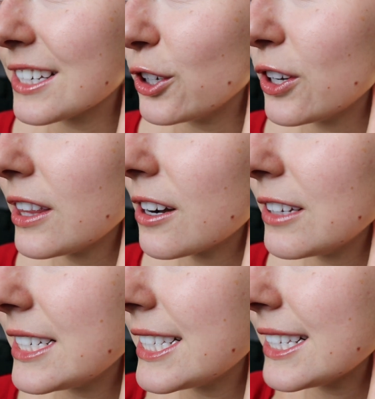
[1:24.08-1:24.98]
tell, you could
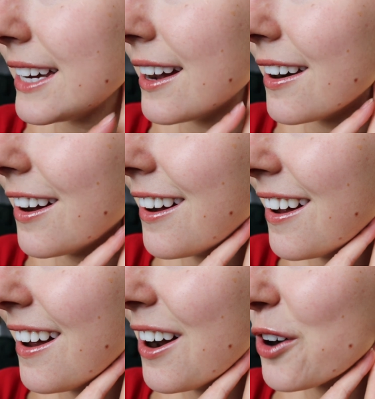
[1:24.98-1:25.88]
literally see it
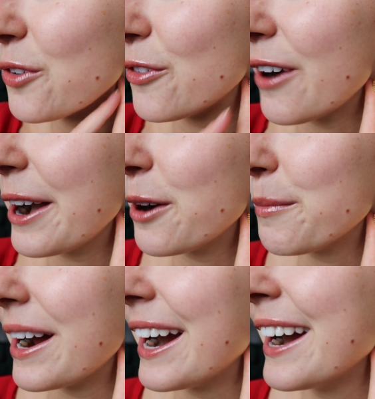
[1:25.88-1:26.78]
right on
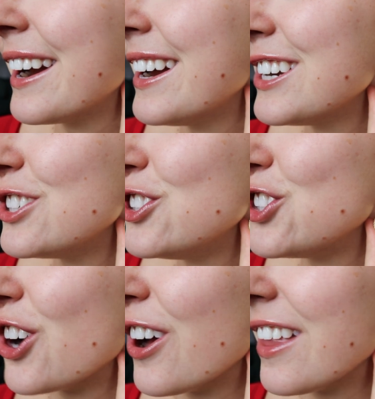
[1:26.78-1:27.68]
my
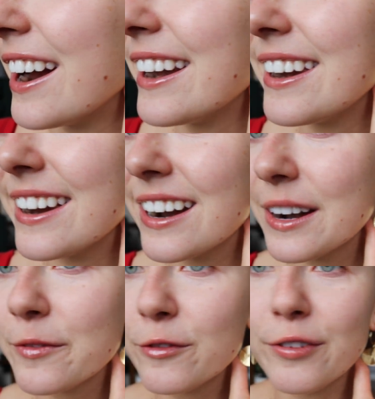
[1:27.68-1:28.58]
jawline
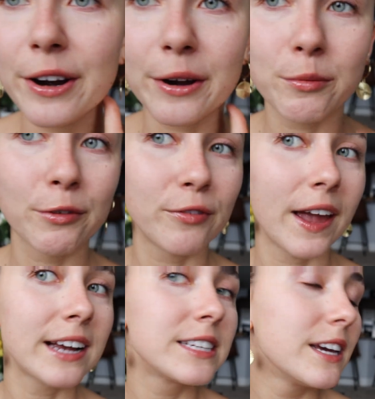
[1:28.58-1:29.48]
here. Very
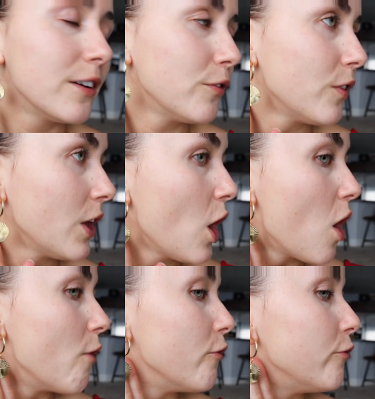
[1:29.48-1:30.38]
reflective,
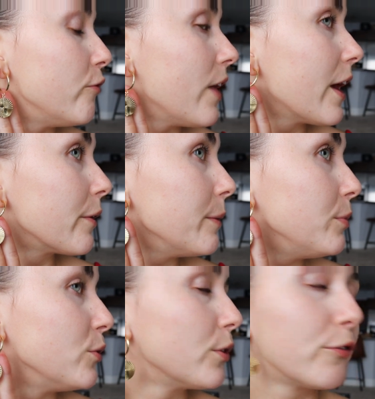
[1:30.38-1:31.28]
very
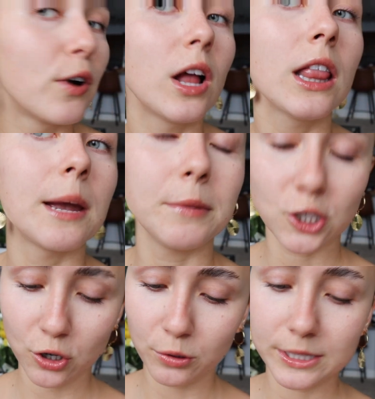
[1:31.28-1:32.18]
beautiful. Let me
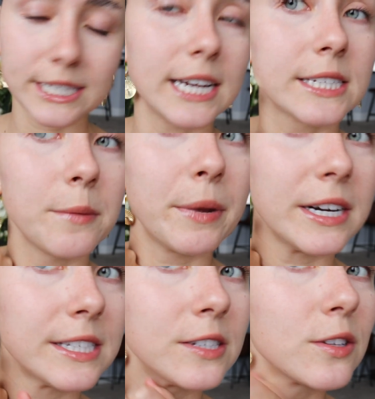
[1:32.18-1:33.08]
show you a size
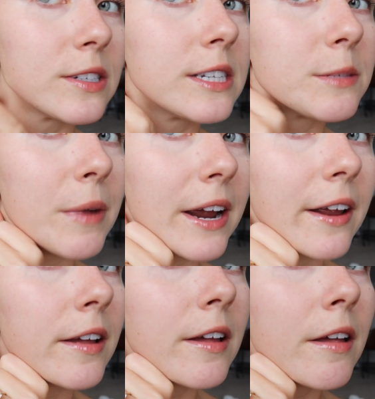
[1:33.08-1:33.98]
comparison. So this is
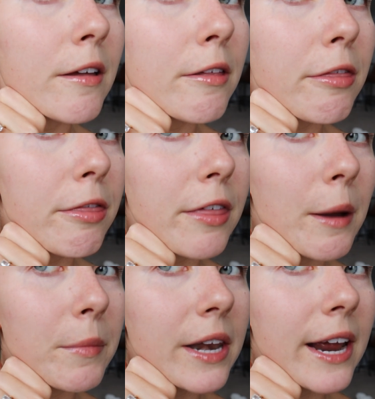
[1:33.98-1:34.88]
my
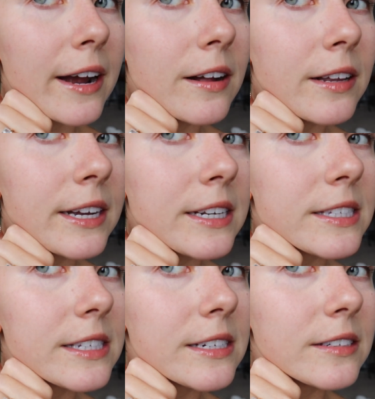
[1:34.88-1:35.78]
thumbnail and
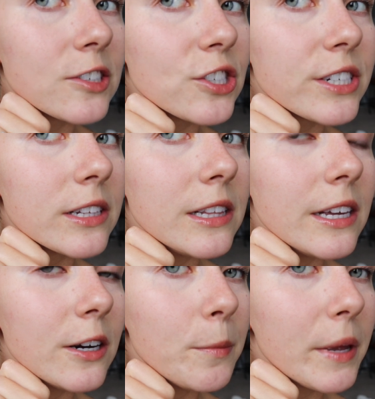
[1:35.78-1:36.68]
it's still just a
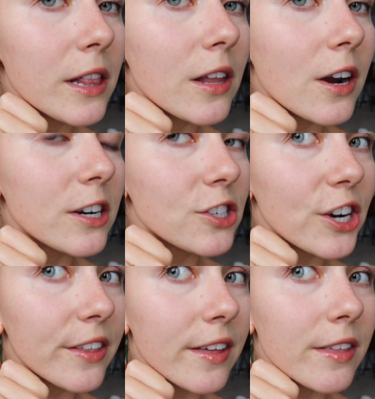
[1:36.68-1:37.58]
little bit
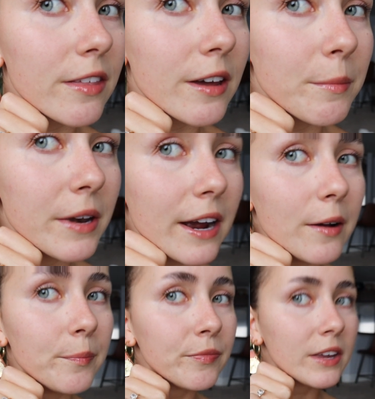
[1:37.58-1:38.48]
larger than the thumbnail,